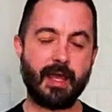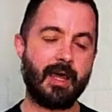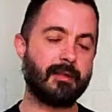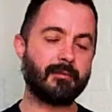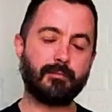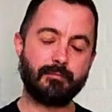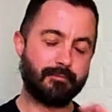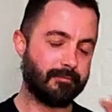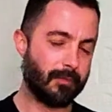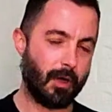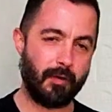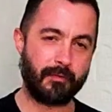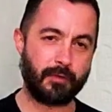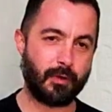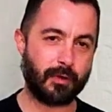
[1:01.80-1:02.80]
and
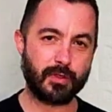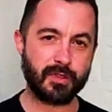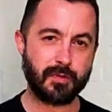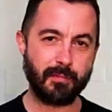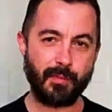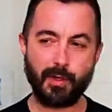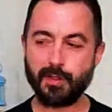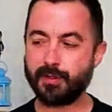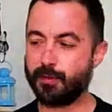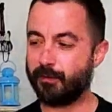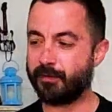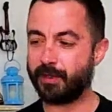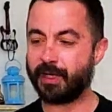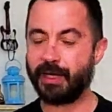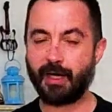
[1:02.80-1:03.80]
of course most of
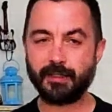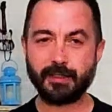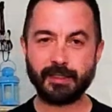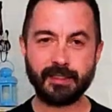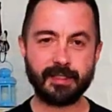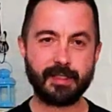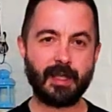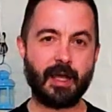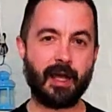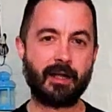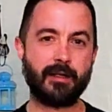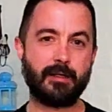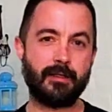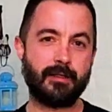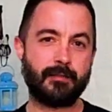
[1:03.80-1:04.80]
the cuttings
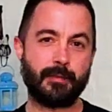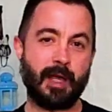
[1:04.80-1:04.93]
are,